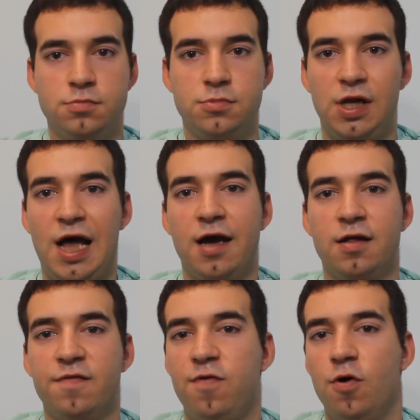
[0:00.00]

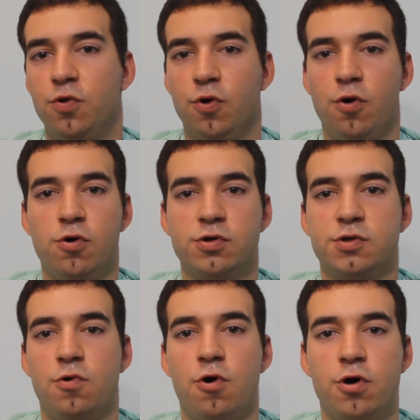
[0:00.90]
like the
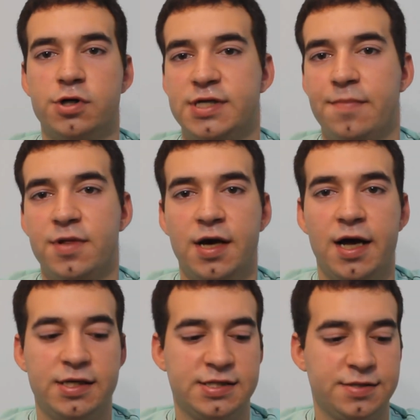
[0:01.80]
photo or something
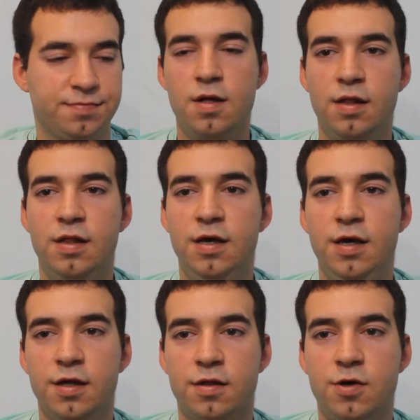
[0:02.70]
else.
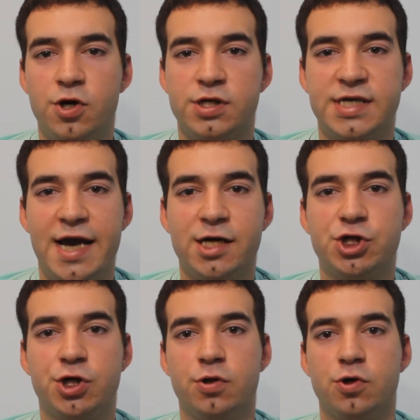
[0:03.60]
The third
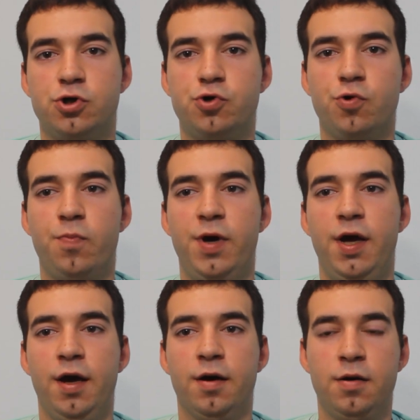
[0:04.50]
section should
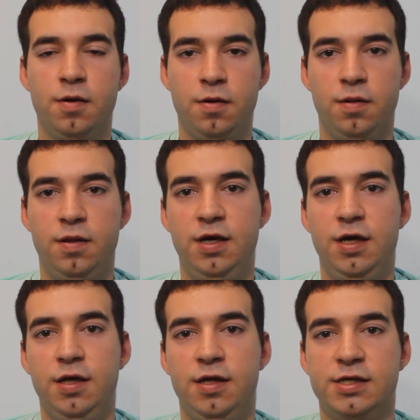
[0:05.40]
be
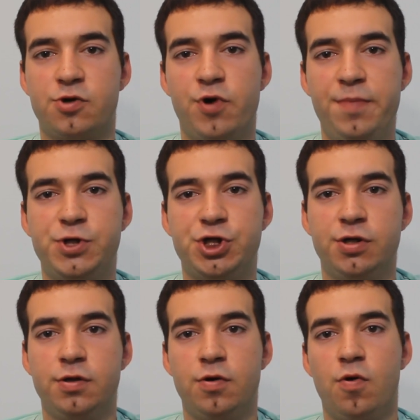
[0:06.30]
the
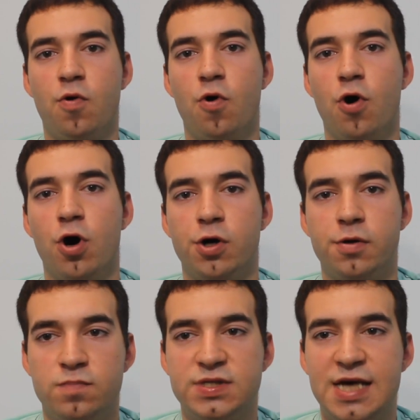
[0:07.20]
description
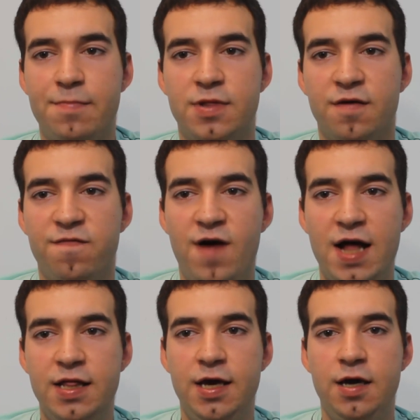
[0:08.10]
or something
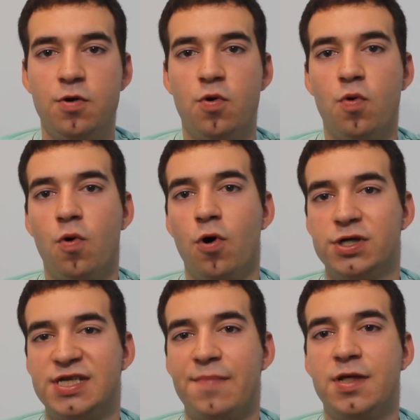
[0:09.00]
funny
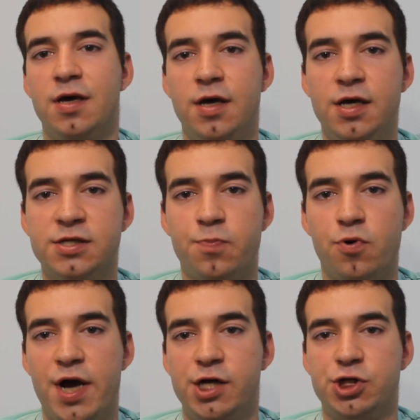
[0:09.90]
or something
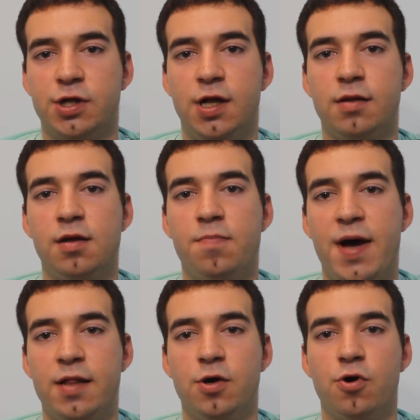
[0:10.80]
inspirational,
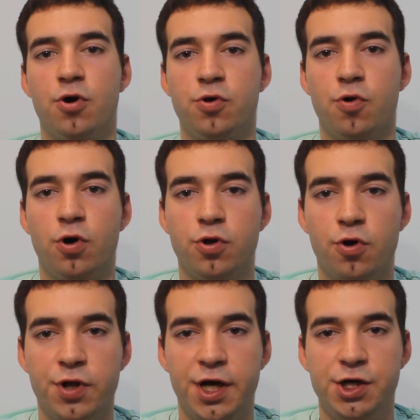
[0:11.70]
depending on
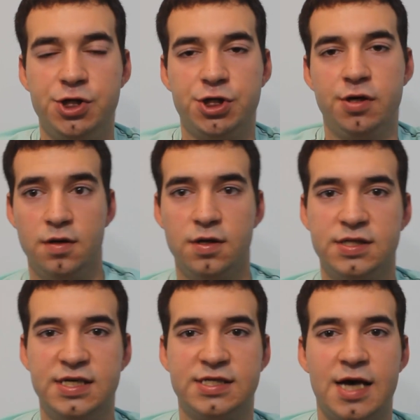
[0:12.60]
your niche.
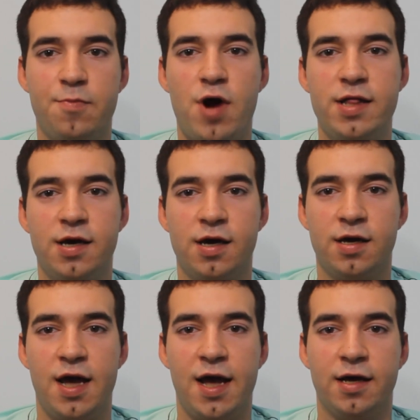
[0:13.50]
Since I'm
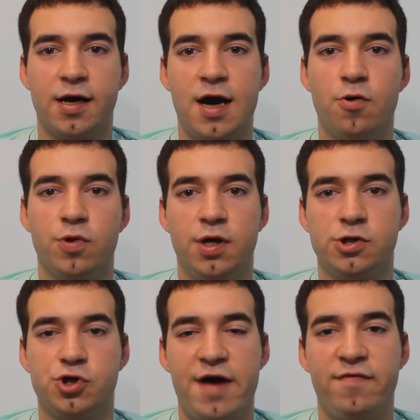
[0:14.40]
running an account
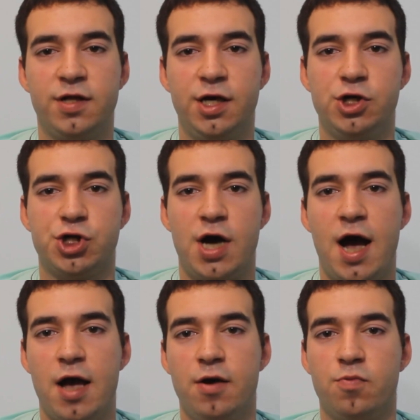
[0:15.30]
in travel niche,
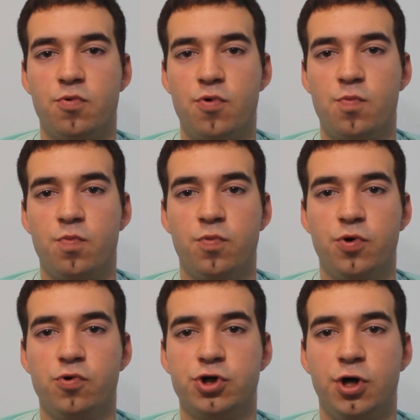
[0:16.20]
I
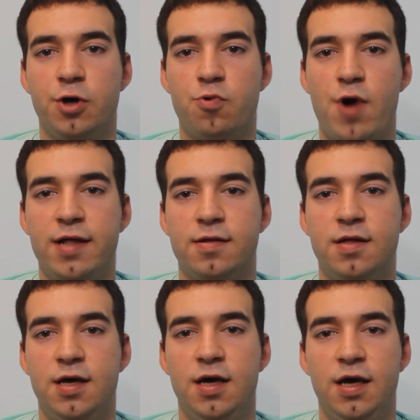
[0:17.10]
usually
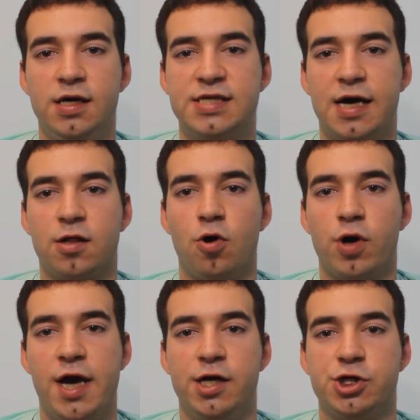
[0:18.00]
write the exact
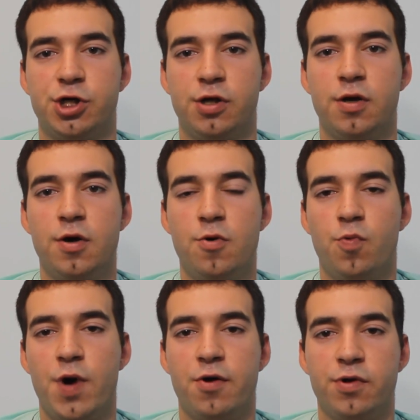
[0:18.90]
location
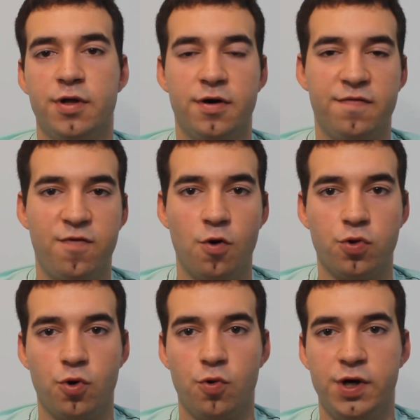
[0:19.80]
where the
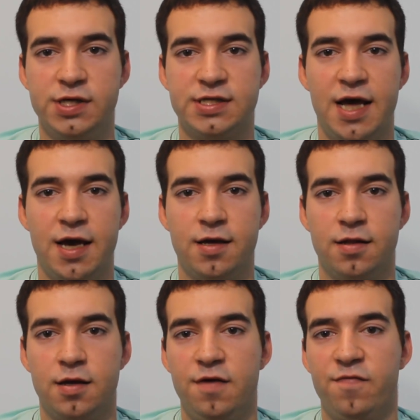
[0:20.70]
photo is
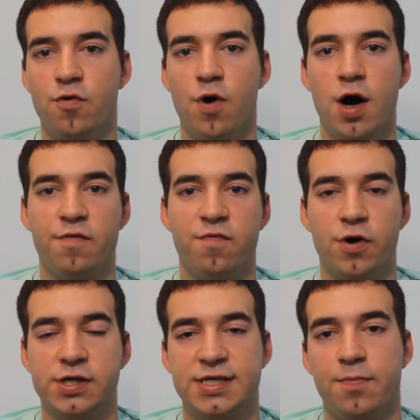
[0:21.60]
taken. If you are,
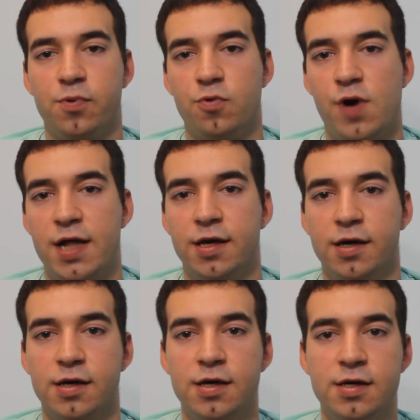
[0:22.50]
for example, running